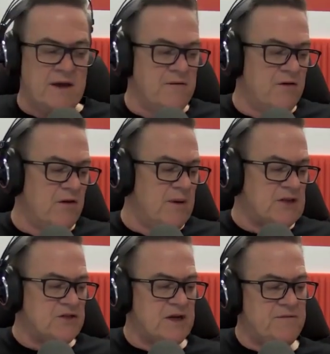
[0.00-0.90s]
thank you very
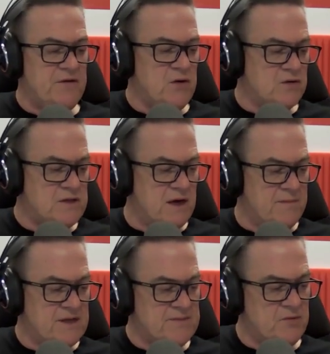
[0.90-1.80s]
much indeed for your
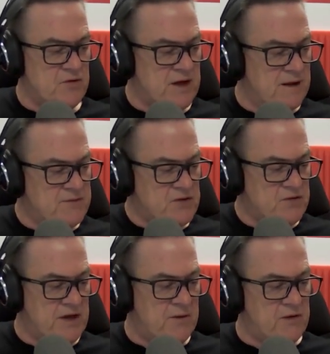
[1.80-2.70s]
time this morning. I'm
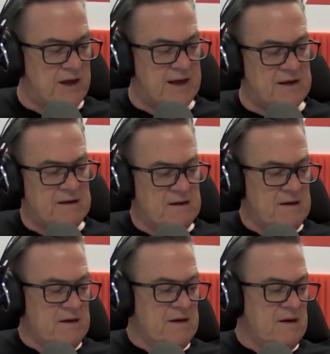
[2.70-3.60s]
sure that will add,
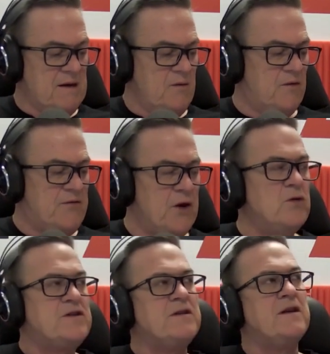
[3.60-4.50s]
well,
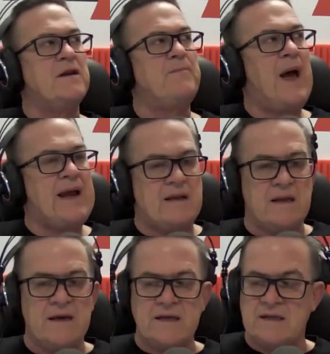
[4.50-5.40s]
fuel to the
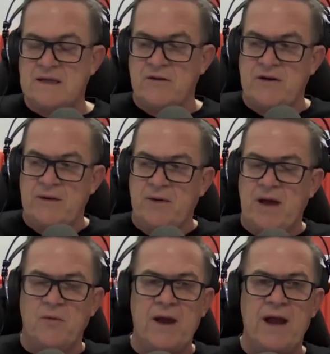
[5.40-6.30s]
debate, the necessary
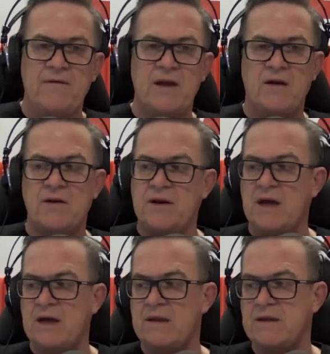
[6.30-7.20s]
debate we're having on
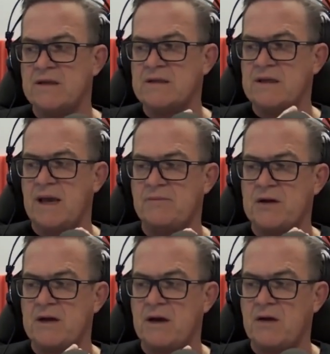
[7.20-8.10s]
uh, this
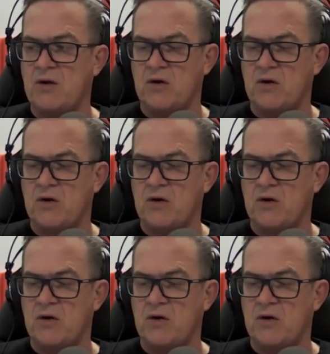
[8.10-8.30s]
Captain